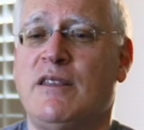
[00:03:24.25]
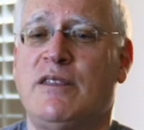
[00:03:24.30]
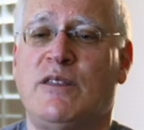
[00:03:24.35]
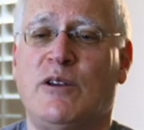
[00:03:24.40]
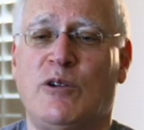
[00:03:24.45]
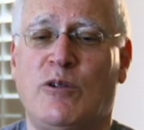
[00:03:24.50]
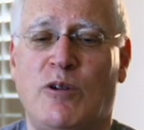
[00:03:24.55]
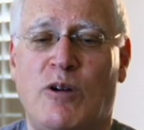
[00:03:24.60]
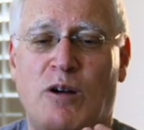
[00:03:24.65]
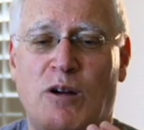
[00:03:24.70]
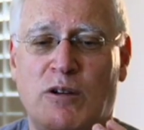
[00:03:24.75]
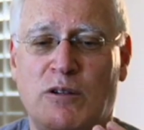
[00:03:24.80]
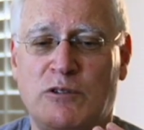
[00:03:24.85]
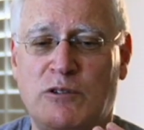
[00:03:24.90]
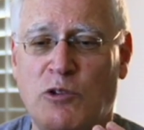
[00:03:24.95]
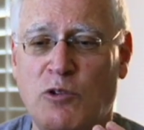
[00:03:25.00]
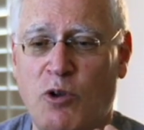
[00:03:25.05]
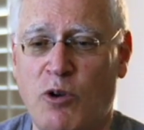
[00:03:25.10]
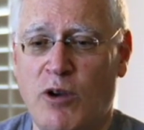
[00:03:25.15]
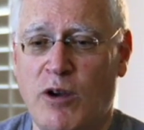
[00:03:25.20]
There are
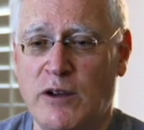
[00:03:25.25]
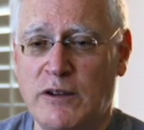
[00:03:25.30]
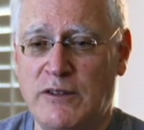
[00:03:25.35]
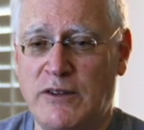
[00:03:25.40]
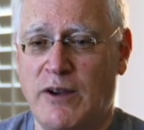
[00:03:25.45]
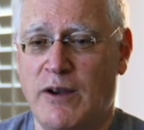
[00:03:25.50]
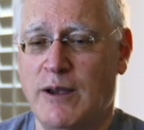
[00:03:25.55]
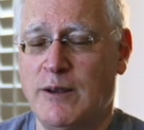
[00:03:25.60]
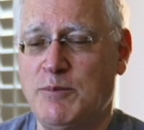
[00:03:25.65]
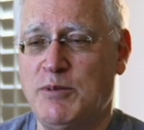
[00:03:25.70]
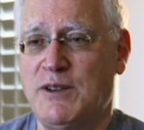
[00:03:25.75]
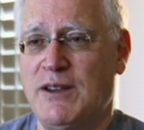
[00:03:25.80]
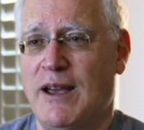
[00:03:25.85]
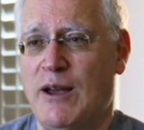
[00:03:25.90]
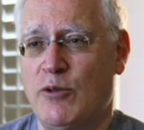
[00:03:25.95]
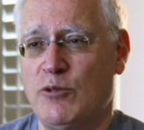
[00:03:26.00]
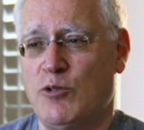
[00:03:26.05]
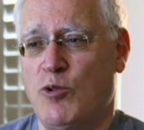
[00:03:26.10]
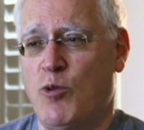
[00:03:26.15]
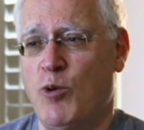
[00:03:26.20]
long typed
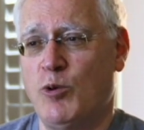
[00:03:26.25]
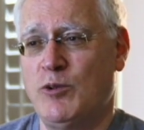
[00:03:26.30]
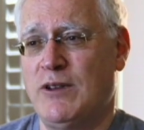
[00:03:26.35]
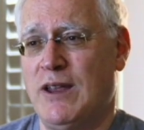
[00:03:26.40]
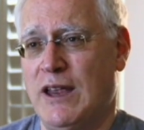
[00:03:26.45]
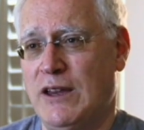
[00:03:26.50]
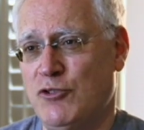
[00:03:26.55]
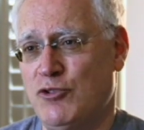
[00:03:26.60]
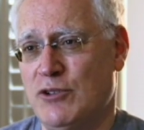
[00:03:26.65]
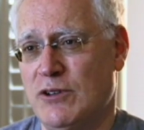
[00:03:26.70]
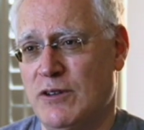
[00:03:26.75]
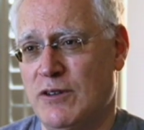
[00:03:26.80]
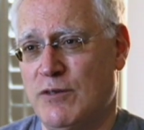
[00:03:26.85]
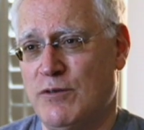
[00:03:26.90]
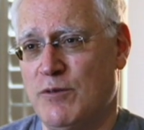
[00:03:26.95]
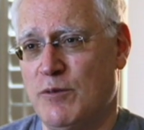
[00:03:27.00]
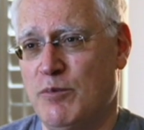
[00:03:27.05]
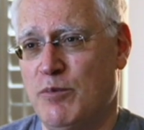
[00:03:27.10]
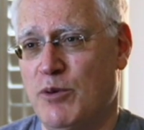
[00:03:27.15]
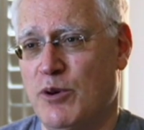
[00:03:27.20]
out
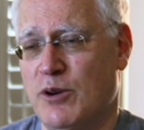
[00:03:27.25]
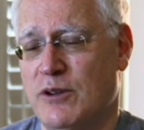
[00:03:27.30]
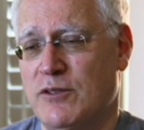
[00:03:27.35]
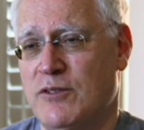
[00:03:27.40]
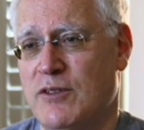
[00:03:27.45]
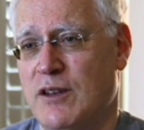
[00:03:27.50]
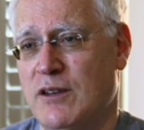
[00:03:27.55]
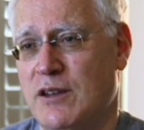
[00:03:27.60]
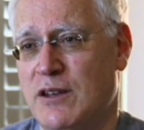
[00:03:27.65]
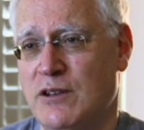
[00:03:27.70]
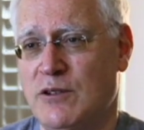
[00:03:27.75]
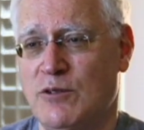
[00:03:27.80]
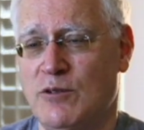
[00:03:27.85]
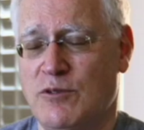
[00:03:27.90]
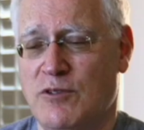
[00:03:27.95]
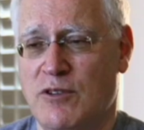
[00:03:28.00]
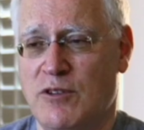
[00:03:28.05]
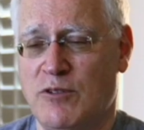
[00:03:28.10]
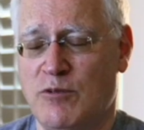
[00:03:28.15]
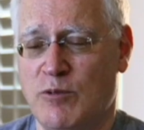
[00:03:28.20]
quotations from books that he
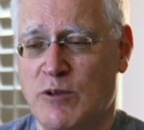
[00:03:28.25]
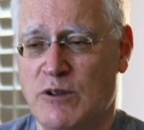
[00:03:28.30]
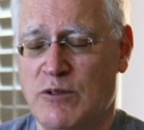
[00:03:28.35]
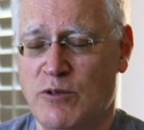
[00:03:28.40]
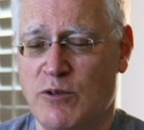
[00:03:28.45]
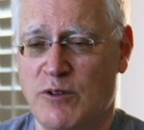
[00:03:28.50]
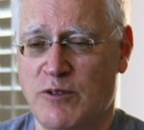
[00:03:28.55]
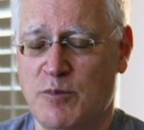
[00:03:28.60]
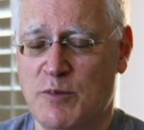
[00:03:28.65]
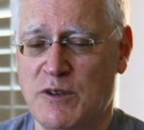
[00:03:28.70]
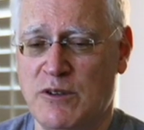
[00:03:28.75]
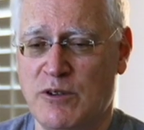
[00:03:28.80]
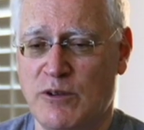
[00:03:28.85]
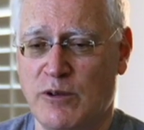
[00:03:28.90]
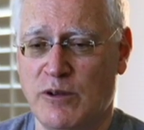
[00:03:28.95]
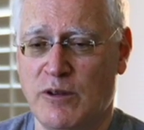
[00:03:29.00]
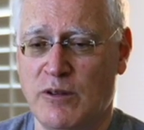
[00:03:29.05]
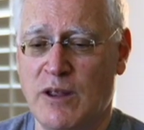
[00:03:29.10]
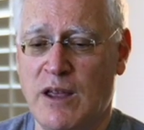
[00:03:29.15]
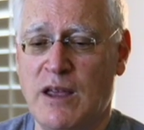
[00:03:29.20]
used as resource
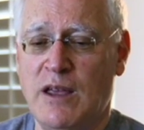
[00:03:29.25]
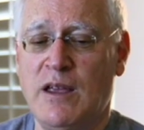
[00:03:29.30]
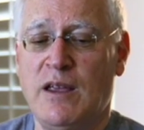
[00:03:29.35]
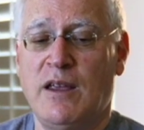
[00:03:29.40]
material.